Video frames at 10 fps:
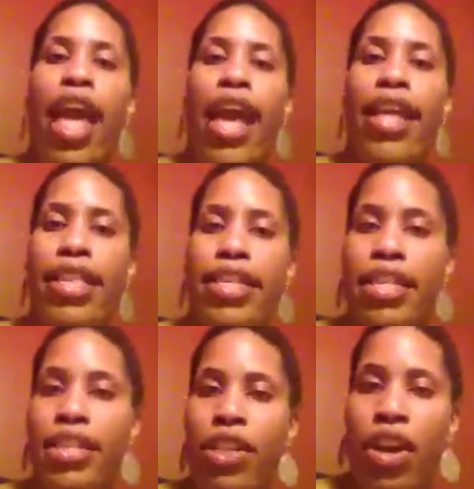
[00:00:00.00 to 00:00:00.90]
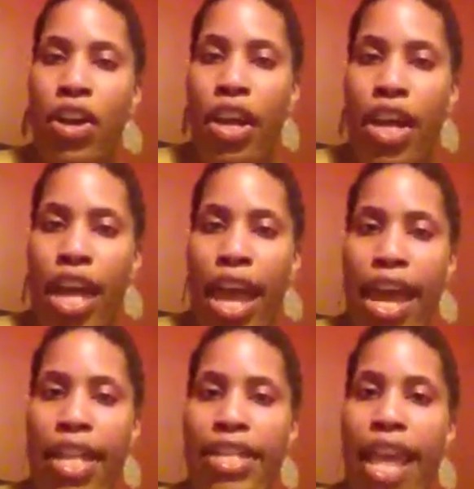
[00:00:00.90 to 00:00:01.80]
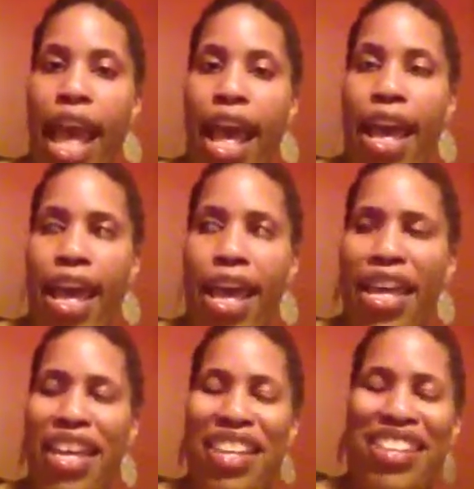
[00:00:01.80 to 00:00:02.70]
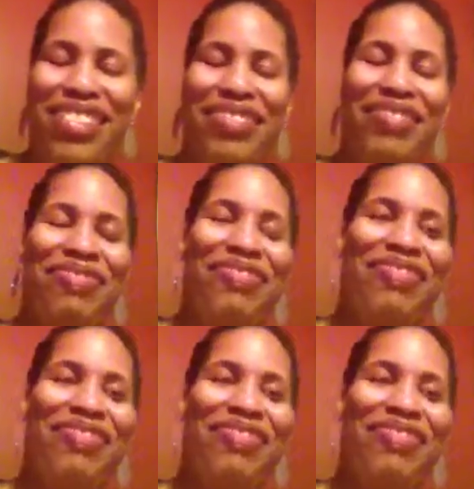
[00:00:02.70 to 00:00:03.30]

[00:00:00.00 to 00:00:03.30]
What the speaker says: Hey, this is Tonga, and I am